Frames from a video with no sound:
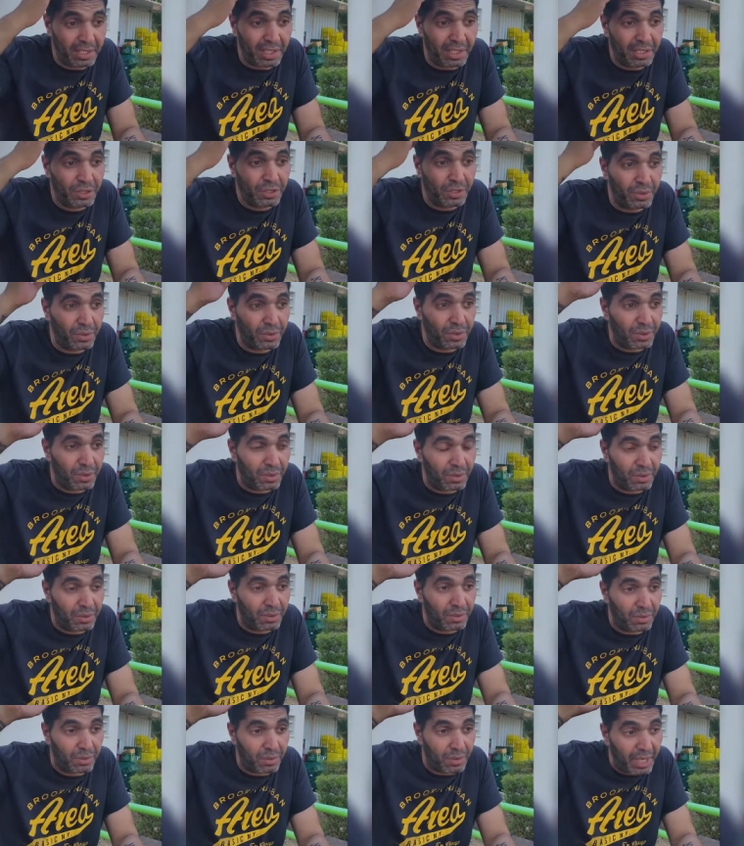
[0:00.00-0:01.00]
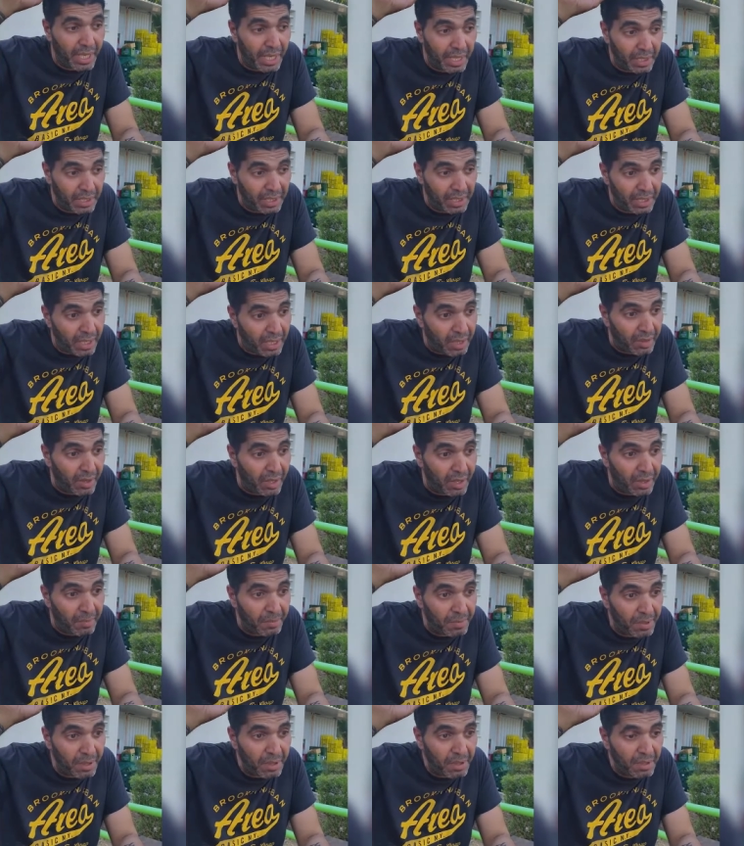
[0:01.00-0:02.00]
teach you to hate
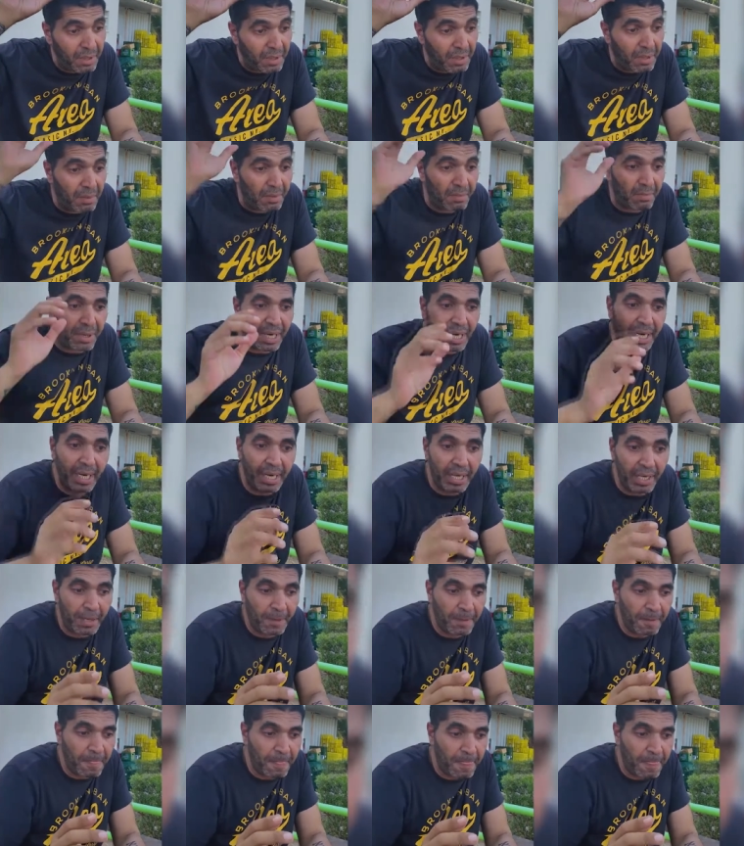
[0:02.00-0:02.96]
Arab by